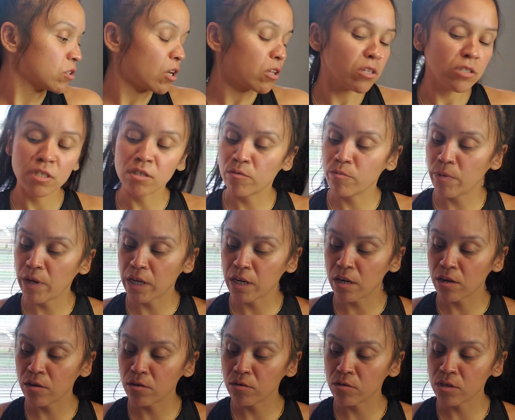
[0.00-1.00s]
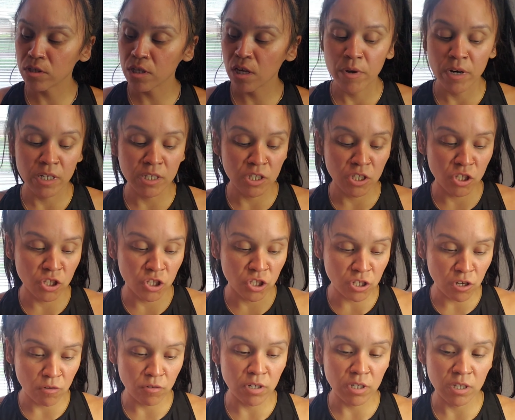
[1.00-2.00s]
all the tomatoes. But it's
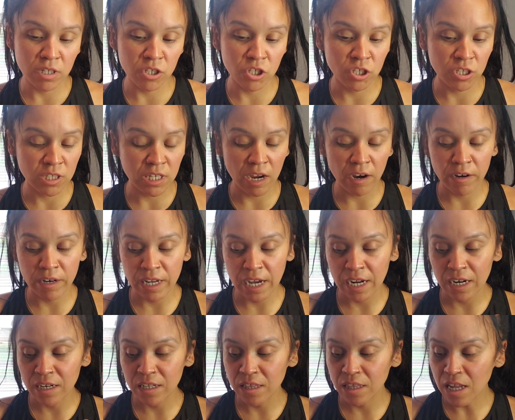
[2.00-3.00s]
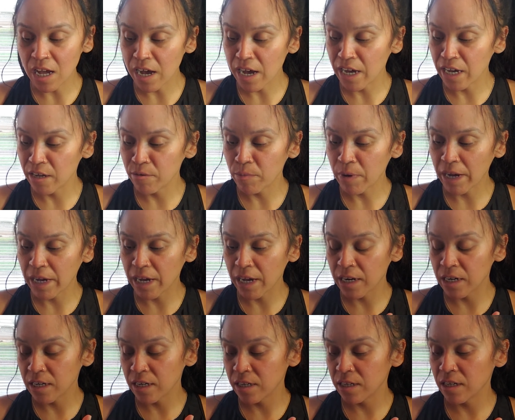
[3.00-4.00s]
so delicious. I already added lime.
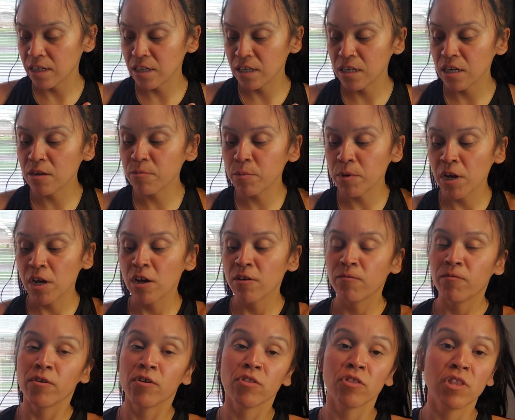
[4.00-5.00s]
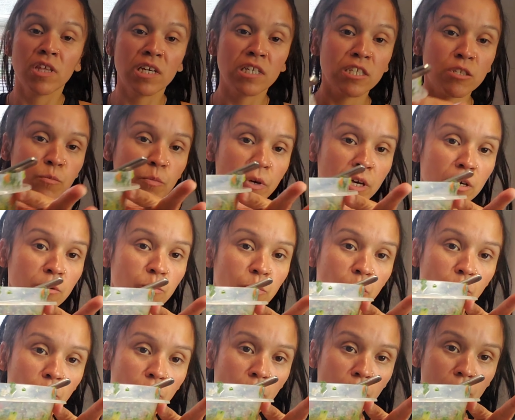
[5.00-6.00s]
Ended up for this big
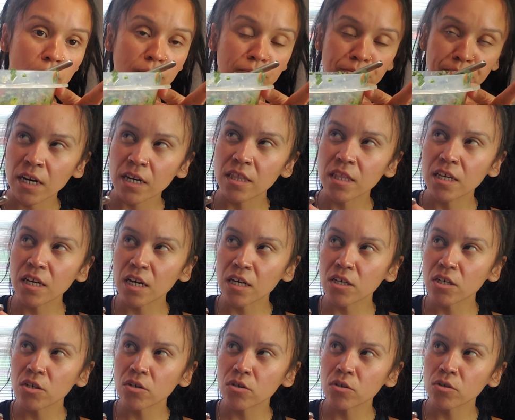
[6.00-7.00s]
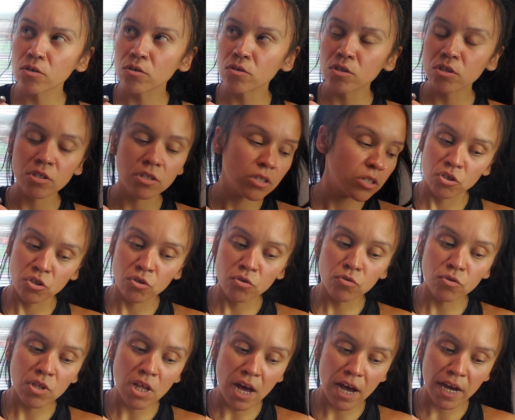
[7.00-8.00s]
bowl, I think I used 2
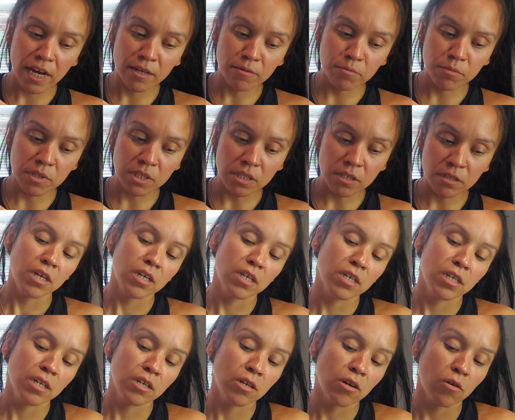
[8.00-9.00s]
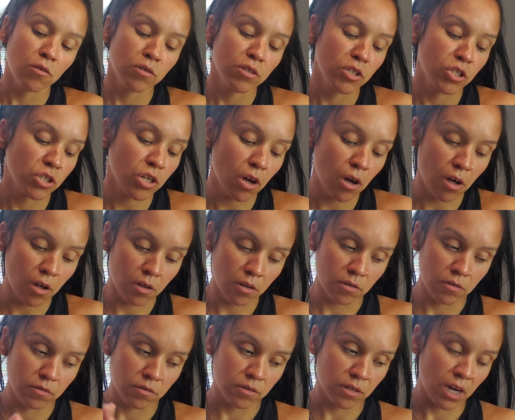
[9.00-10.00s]
limes and only salt.
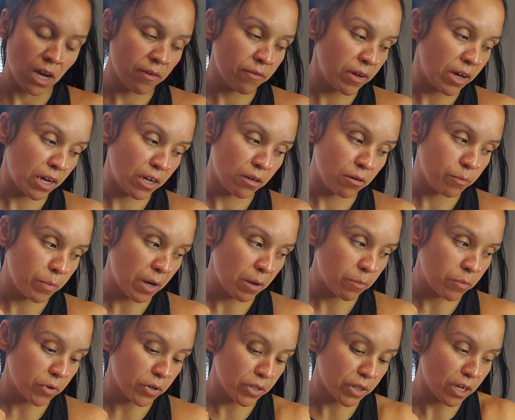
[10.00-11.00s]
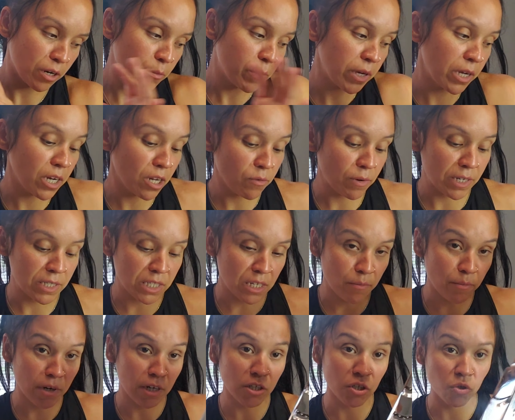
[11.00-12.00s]
I haven't added pepper in there. But anyways, I'm
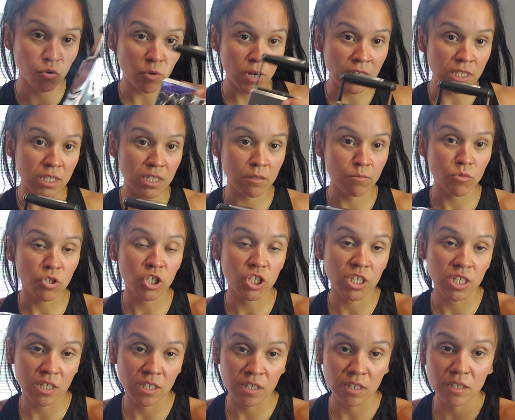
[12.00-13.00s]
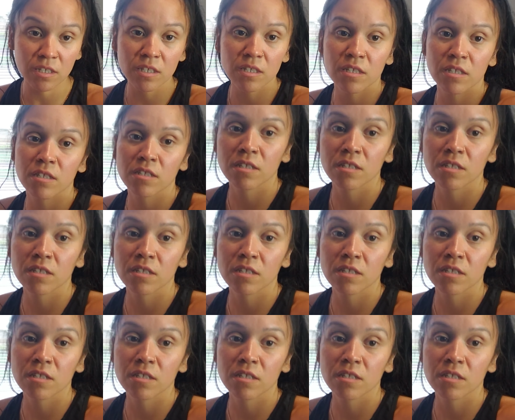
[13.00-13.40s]
going to shred some cheese